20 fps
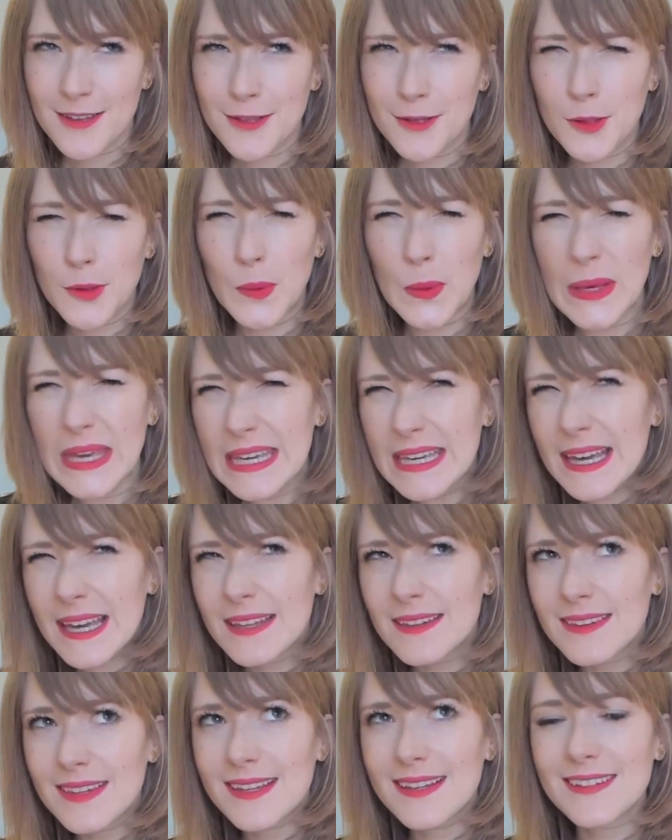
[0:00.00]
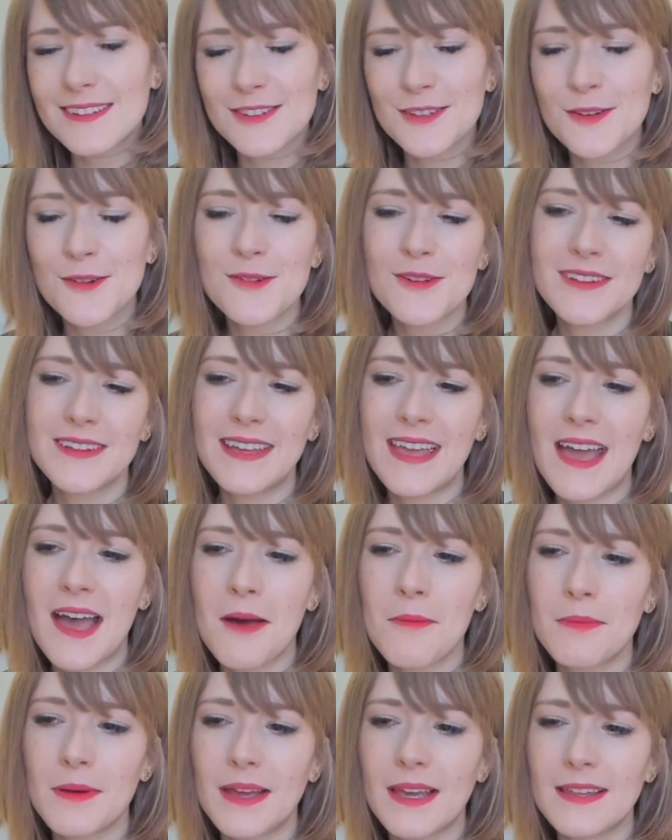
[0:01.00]
Quik, I think it's called the
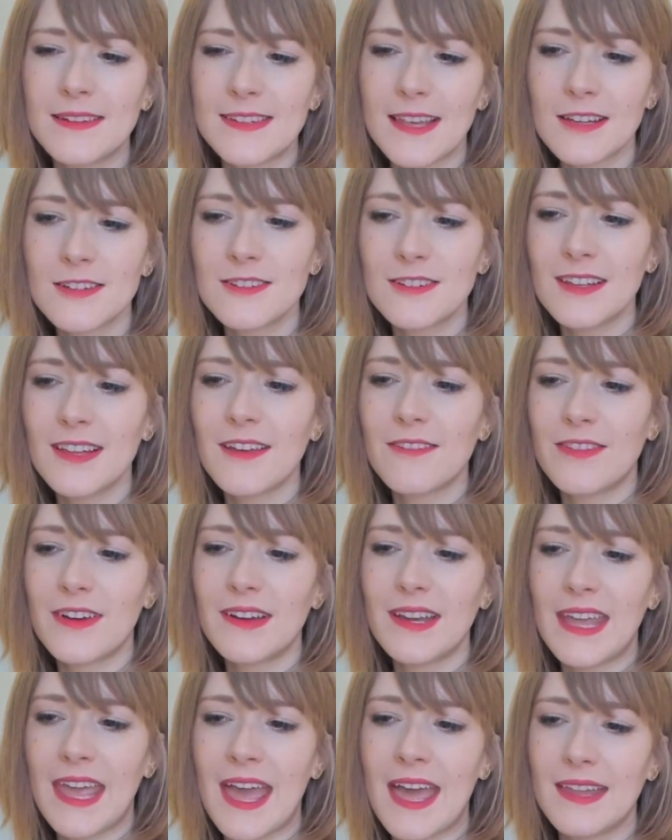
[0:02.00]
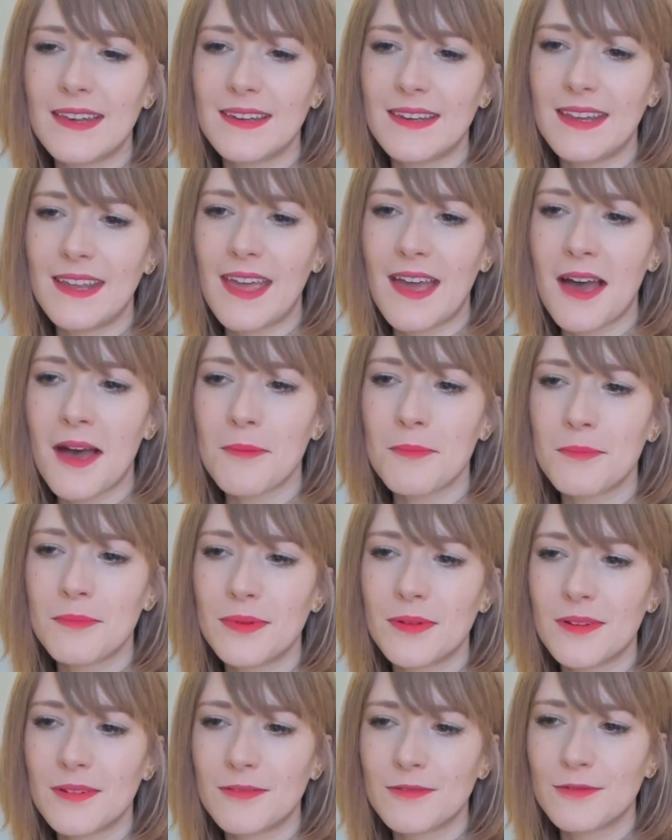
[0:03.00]
app. It's actually a very handy app
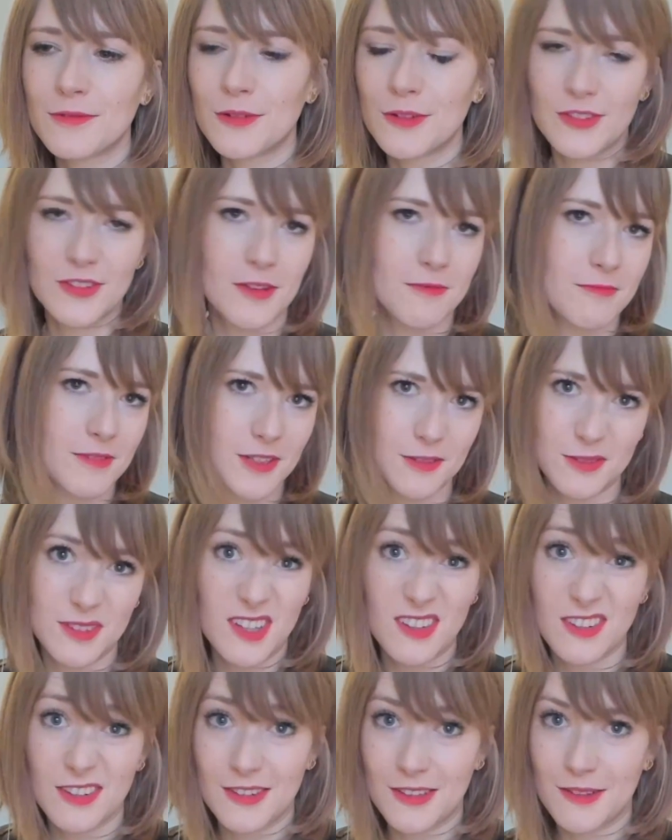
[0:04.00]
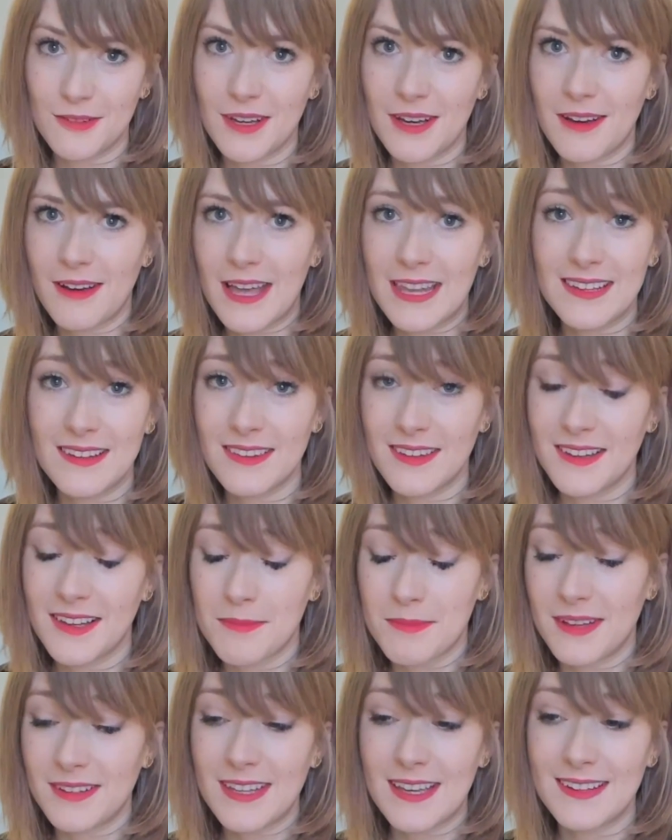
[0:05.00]
for someone who doesn't know anything
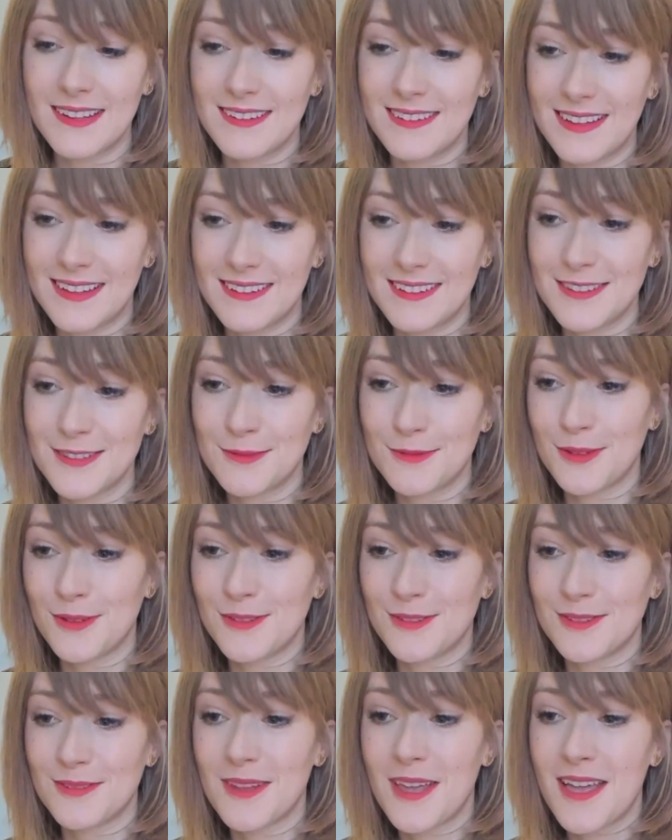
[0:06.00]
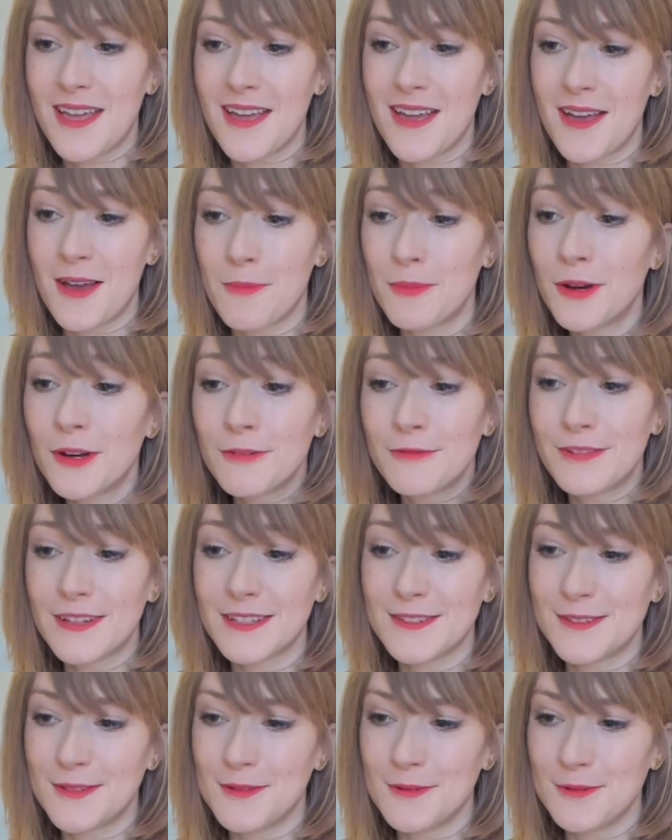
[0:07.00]
about editing. This was a
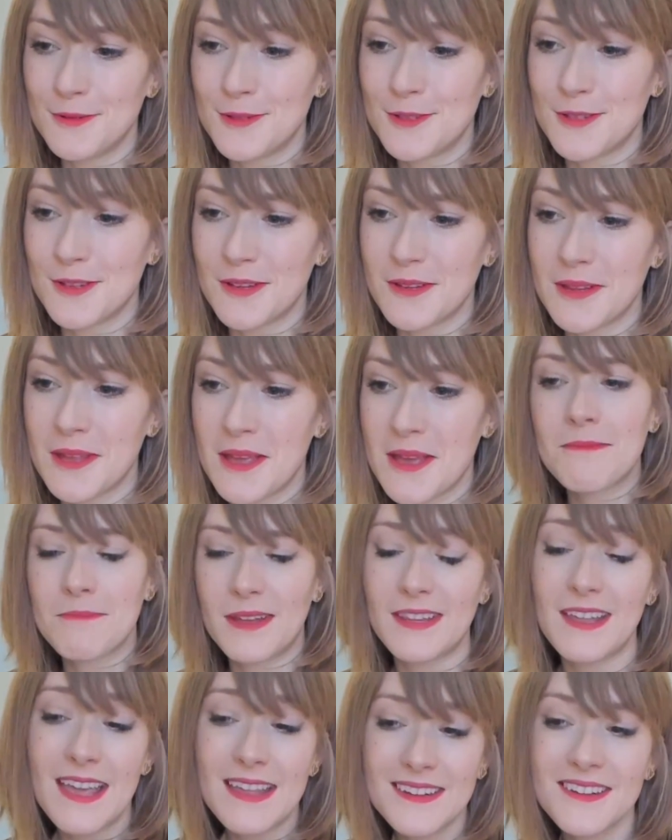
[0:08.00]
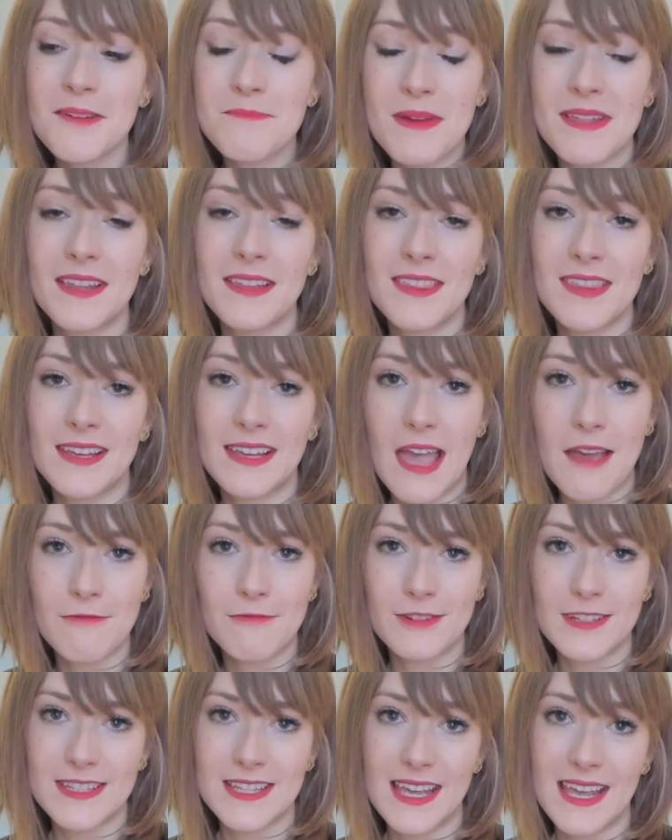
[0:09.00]
perfect solution. But I ended up editing
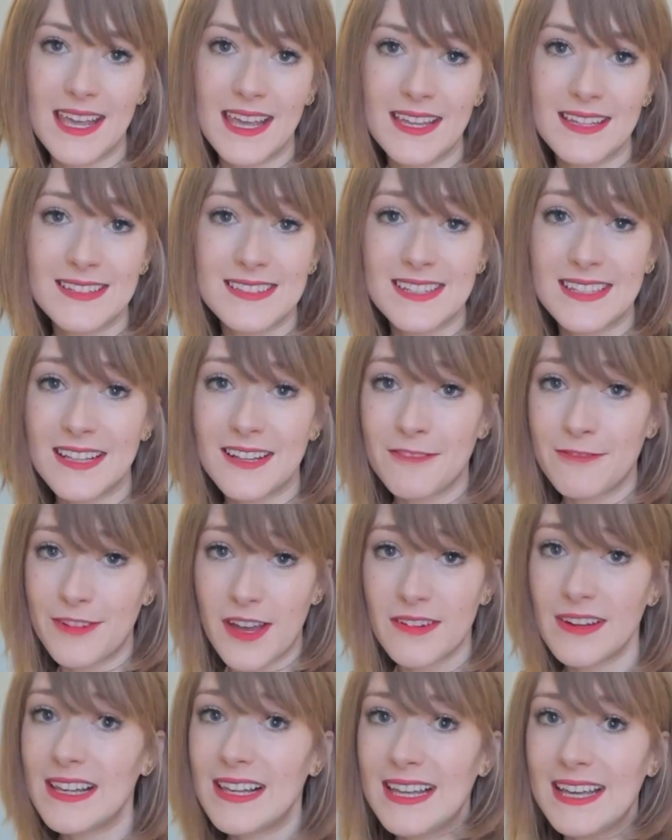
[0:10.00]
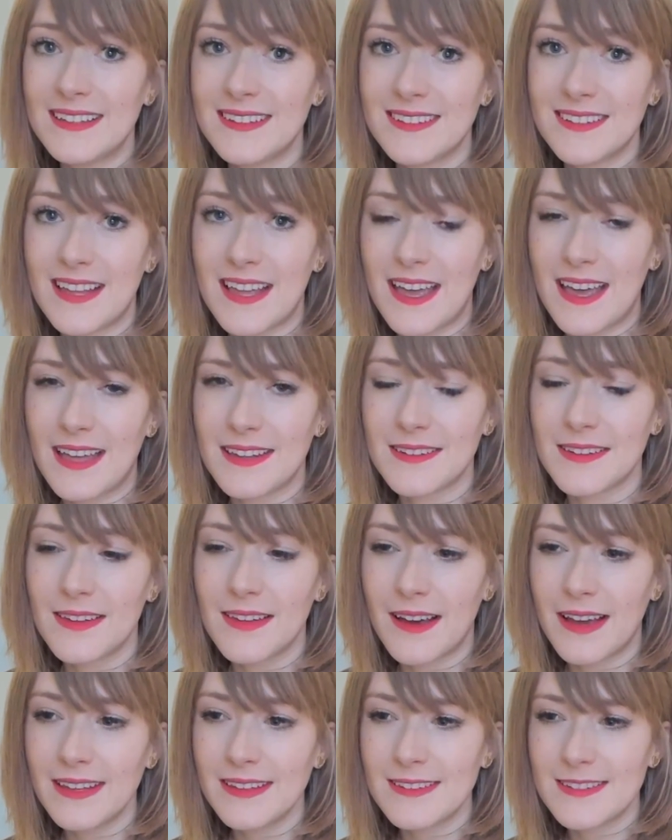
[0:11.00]
every day till very late at
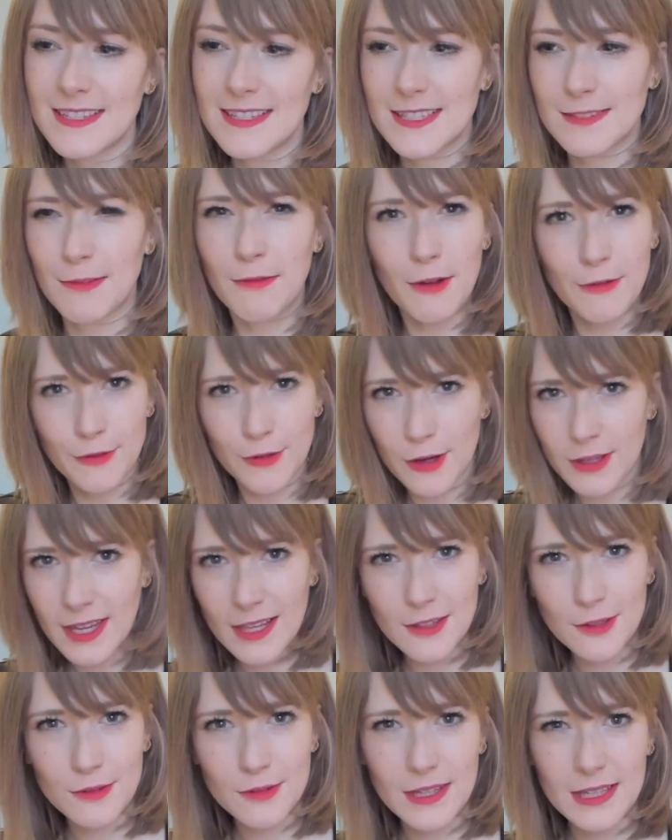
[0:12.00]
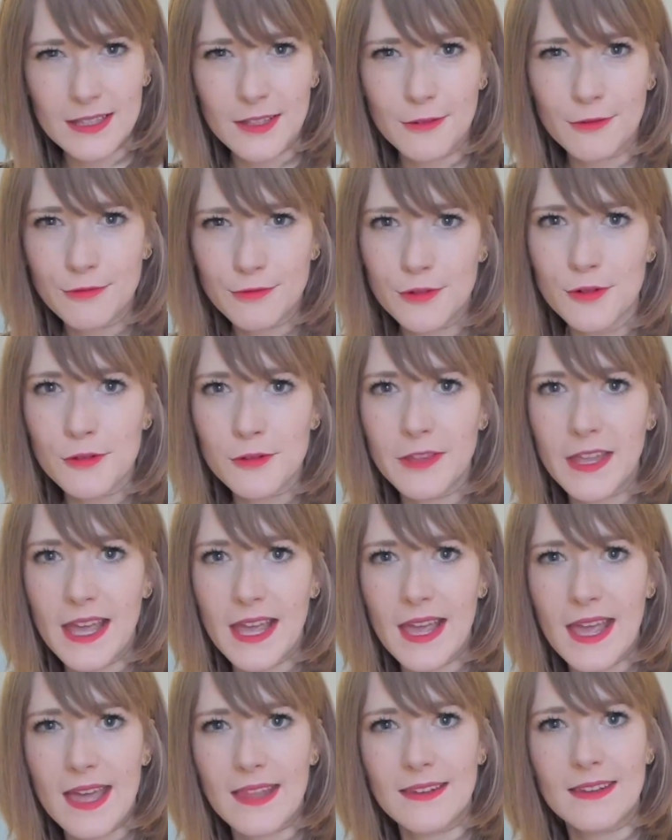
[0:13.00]
night since we were working during the full
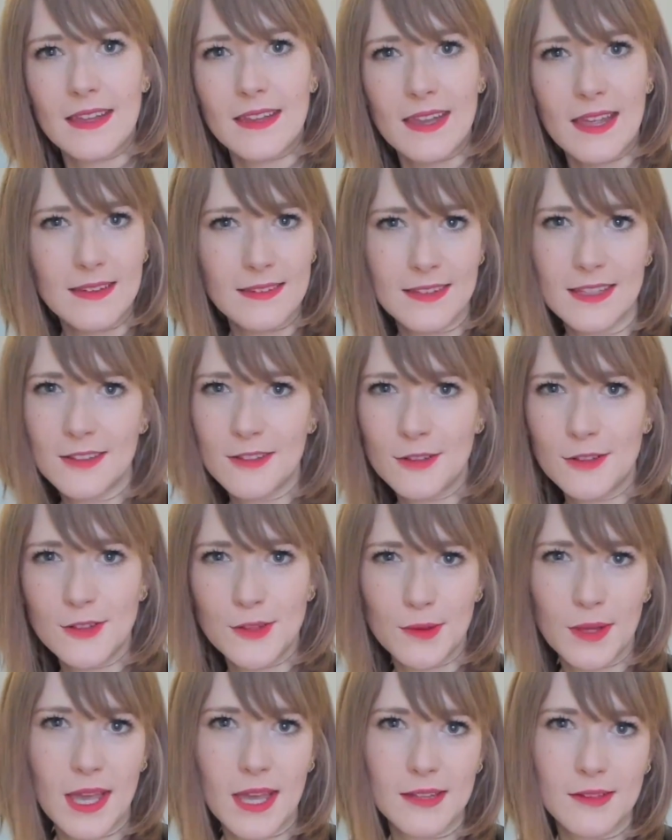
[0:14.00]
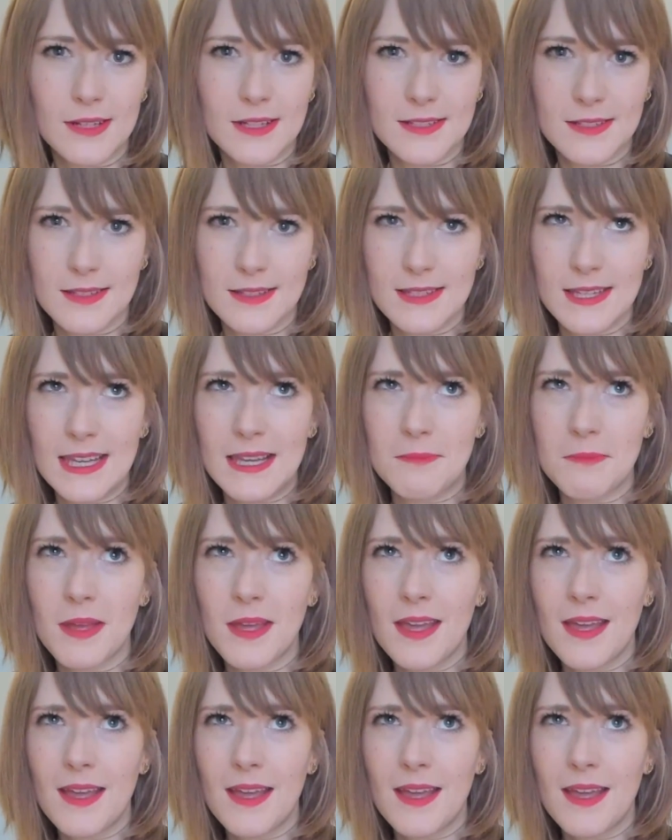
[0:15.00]
day and then had dinner together as a team.